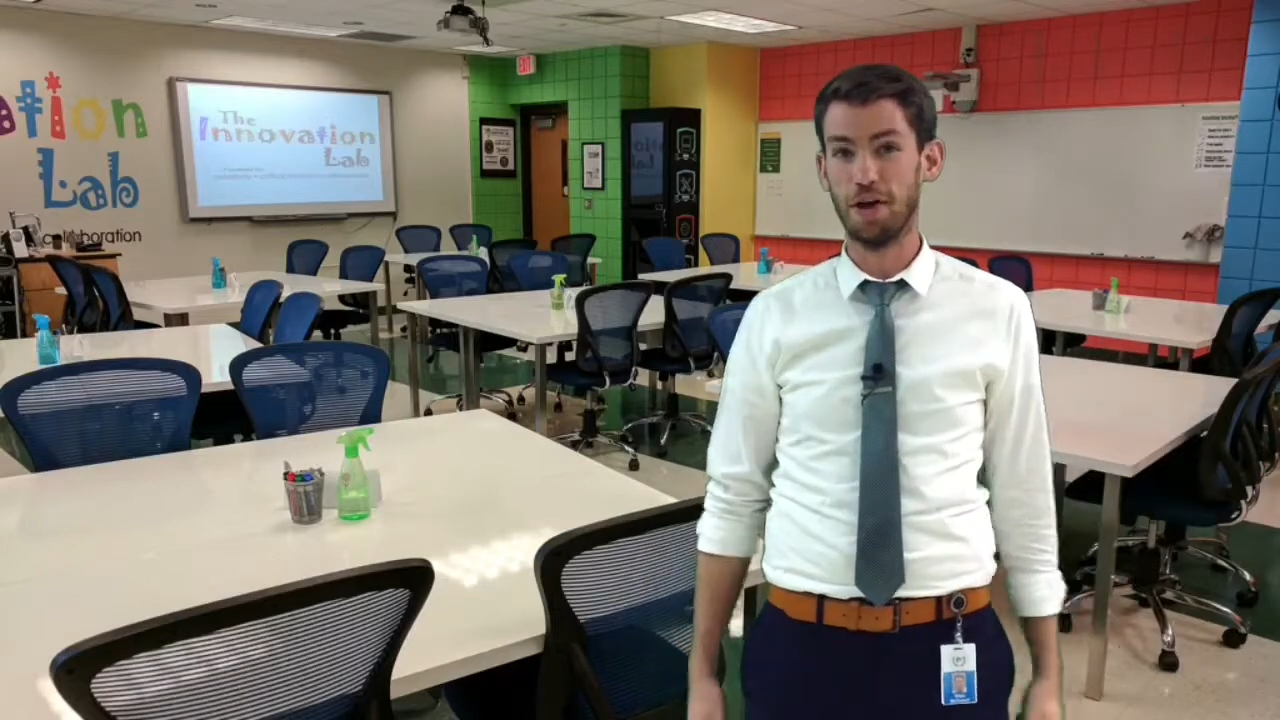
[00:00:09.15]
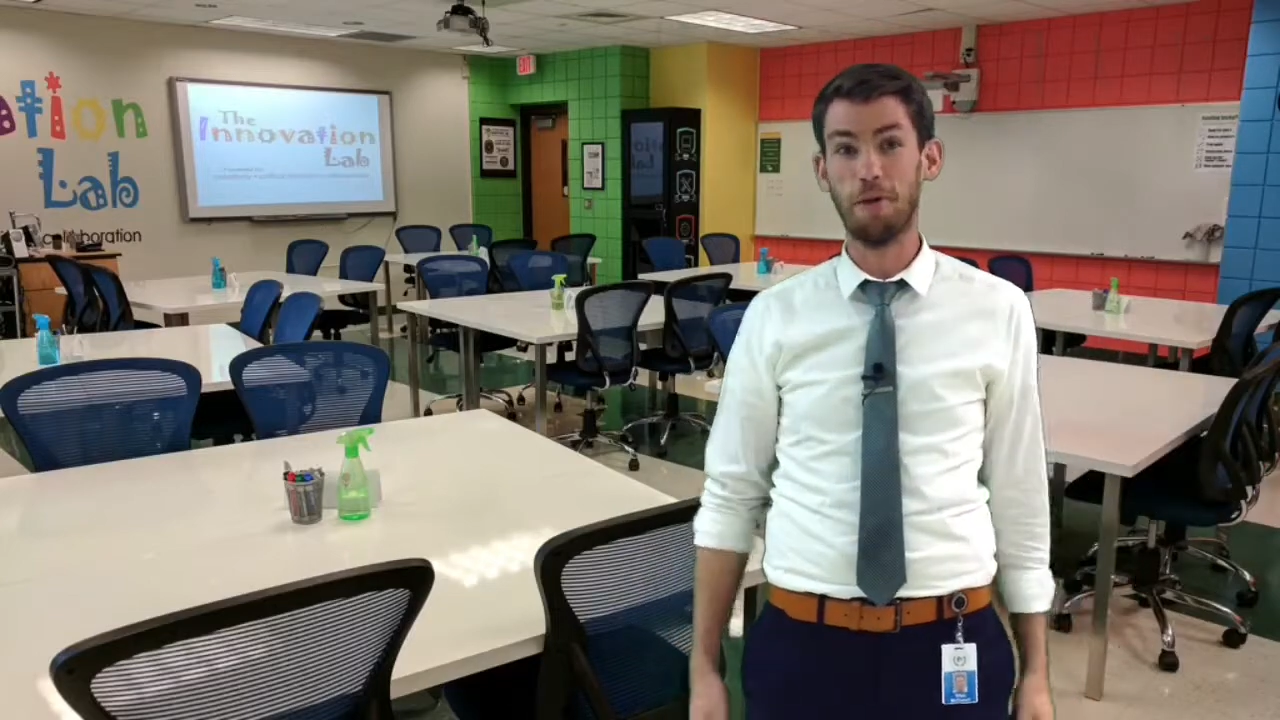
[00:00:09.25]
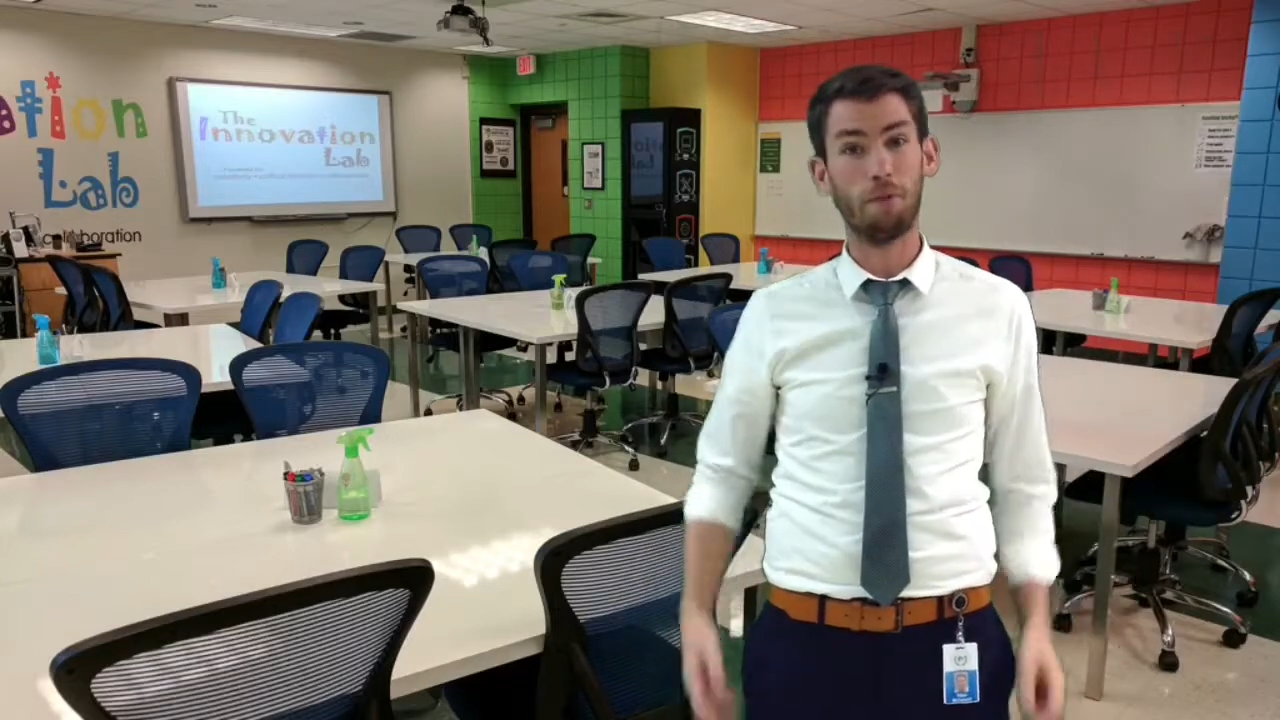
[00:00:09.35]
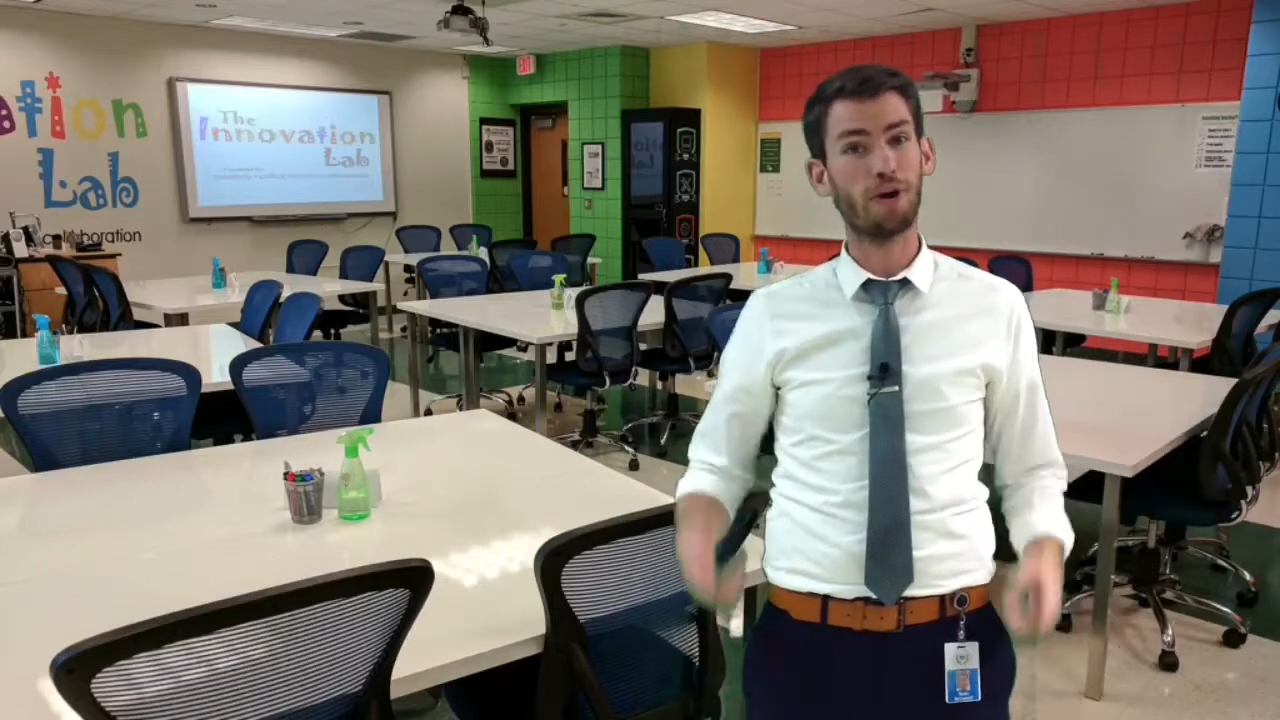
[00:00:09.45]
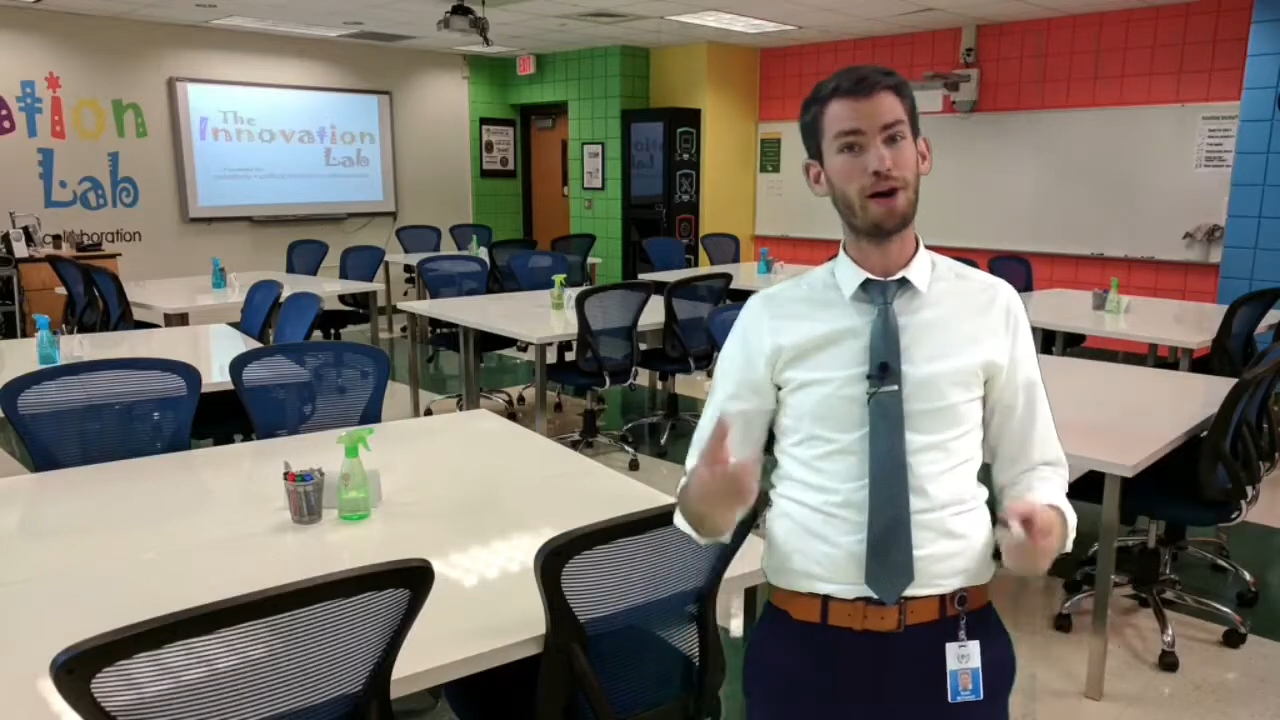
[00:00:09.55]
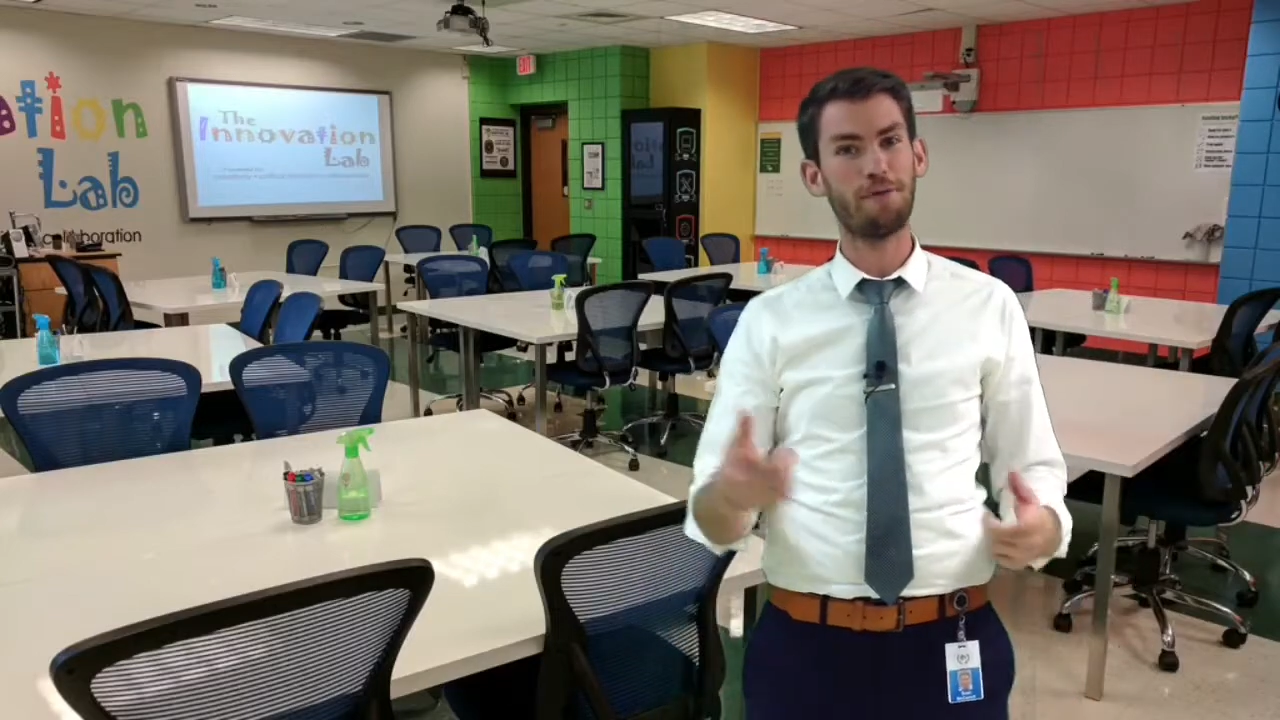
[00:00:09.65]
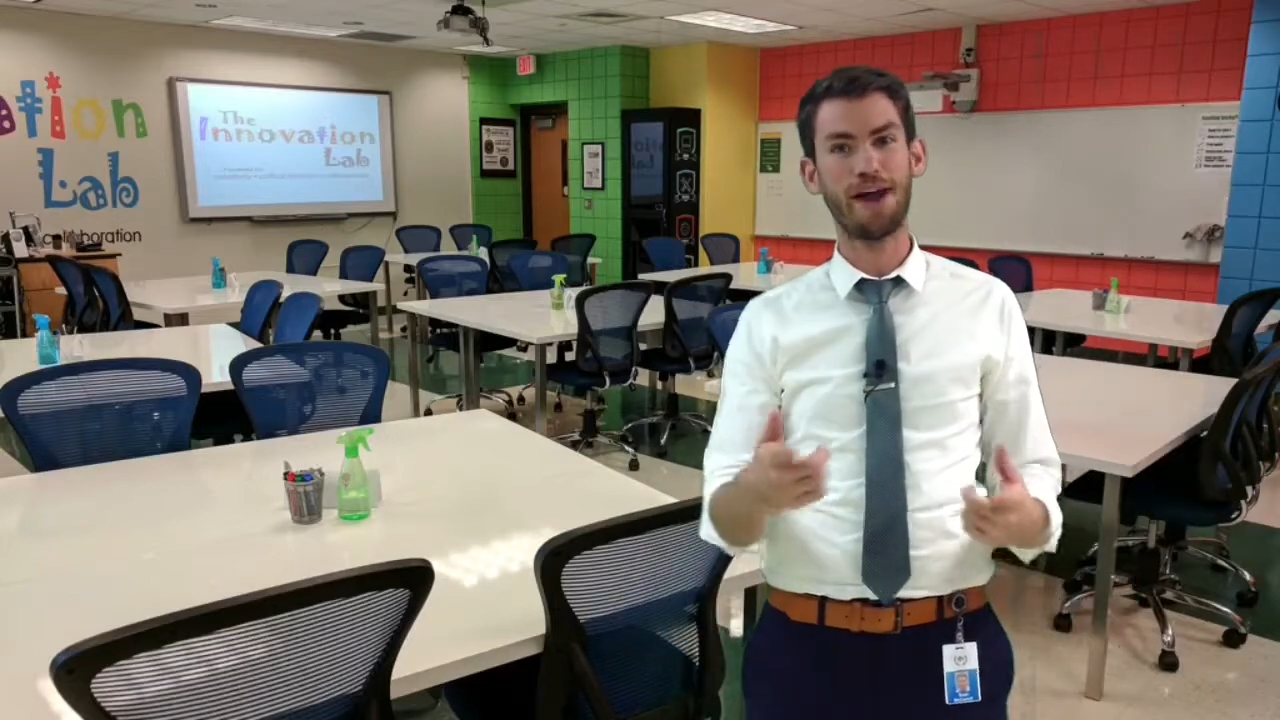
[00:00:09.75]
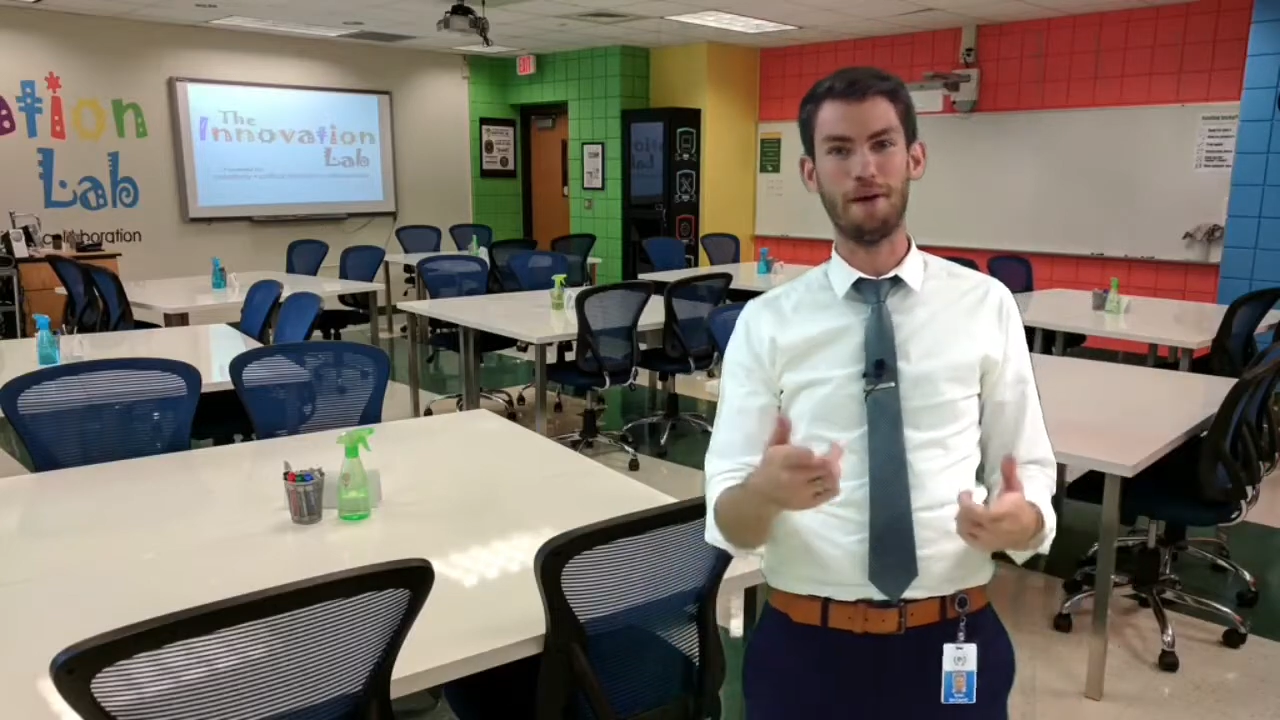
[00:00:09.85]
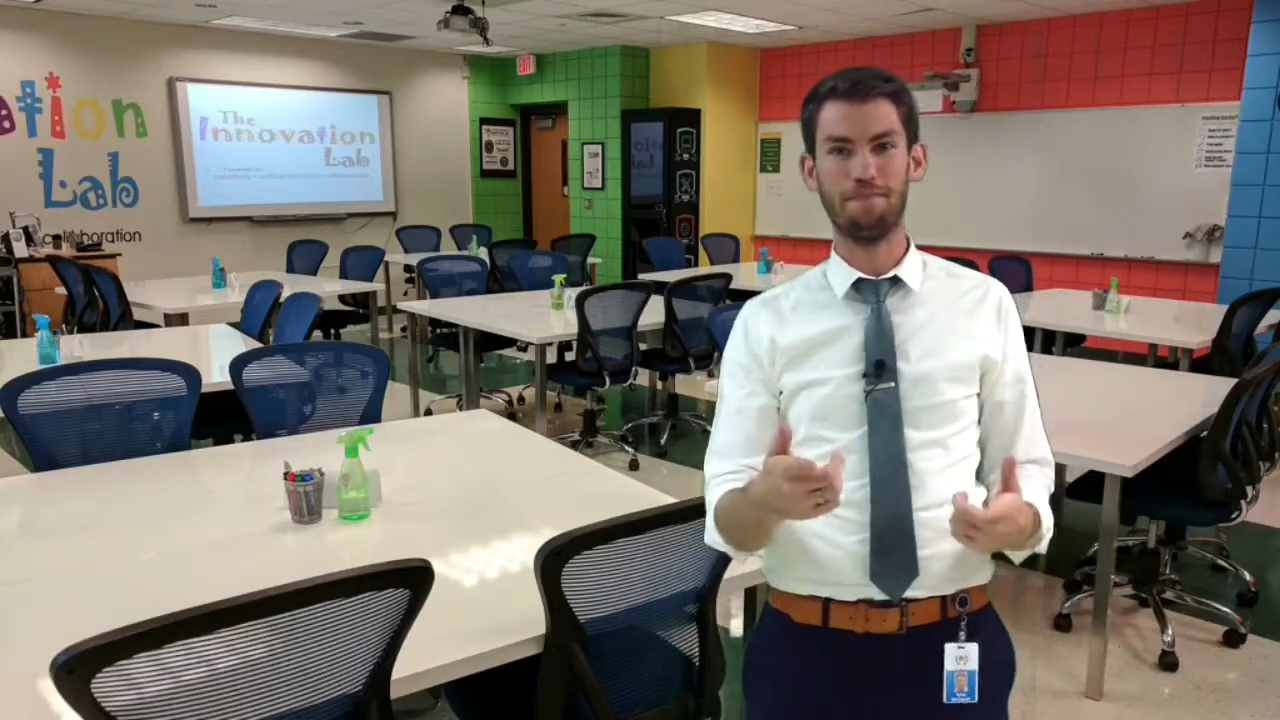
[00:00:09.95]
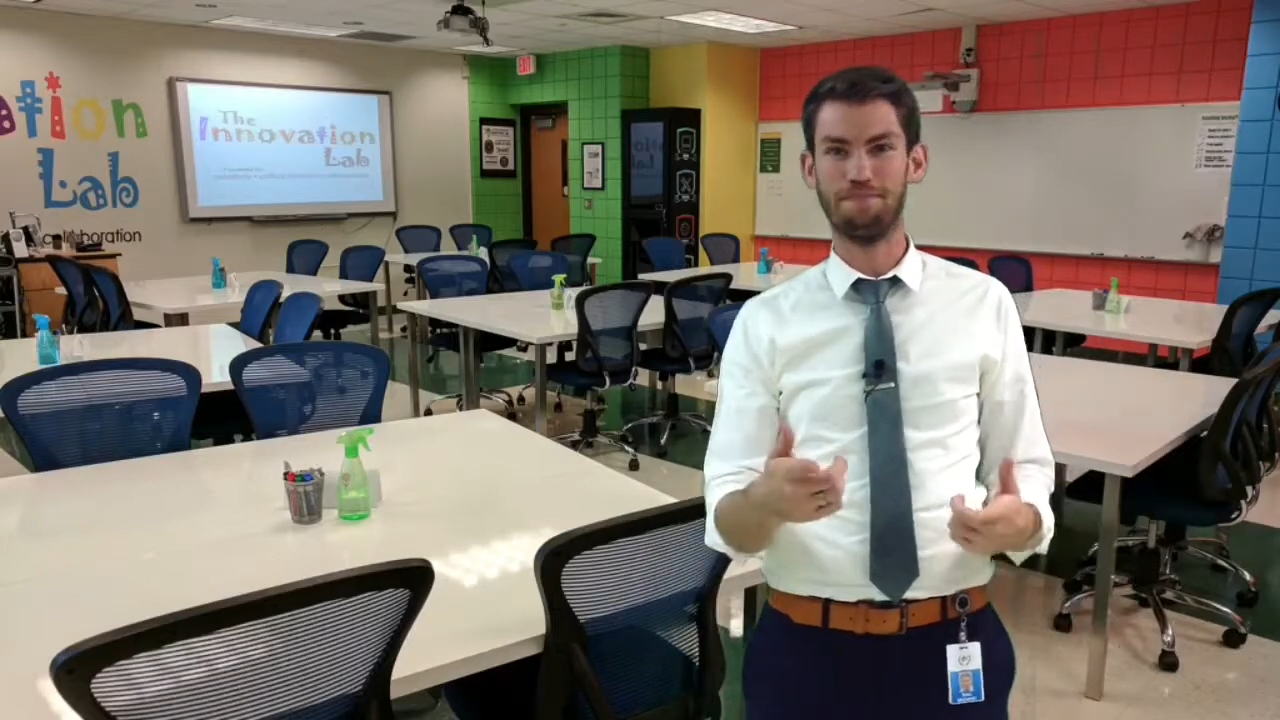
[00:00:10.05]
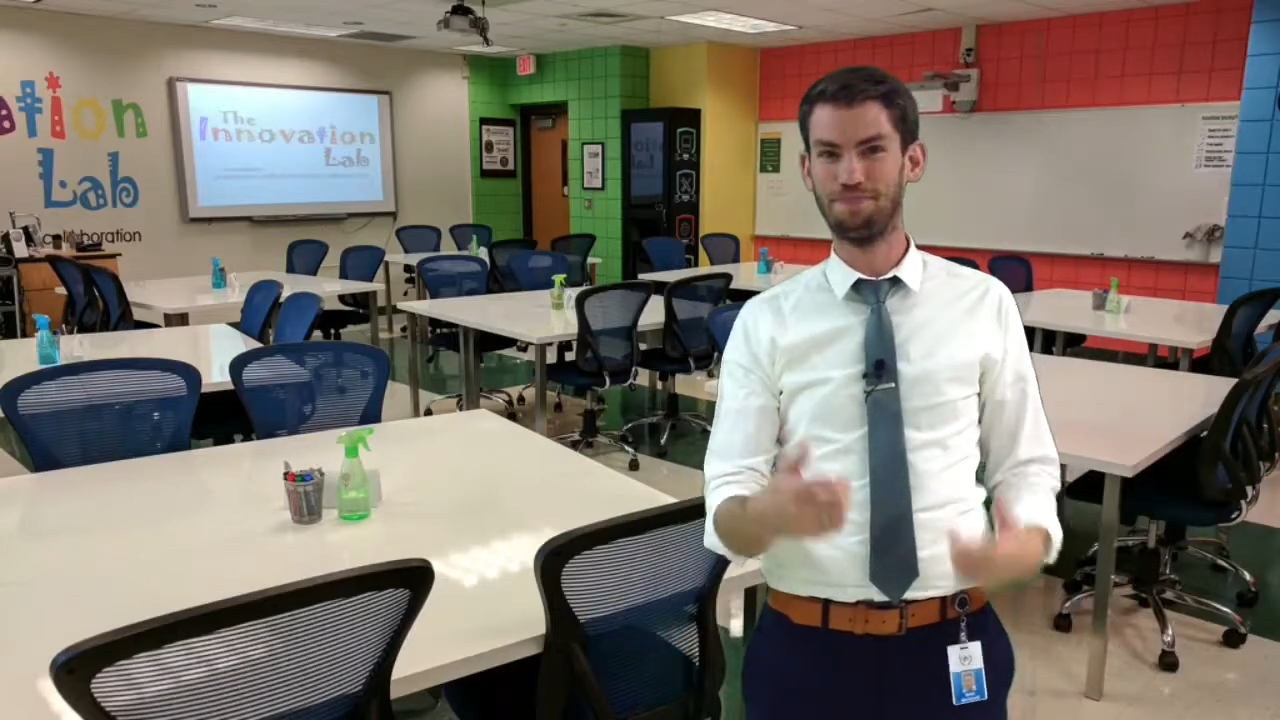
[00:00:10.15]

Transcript: More coming up.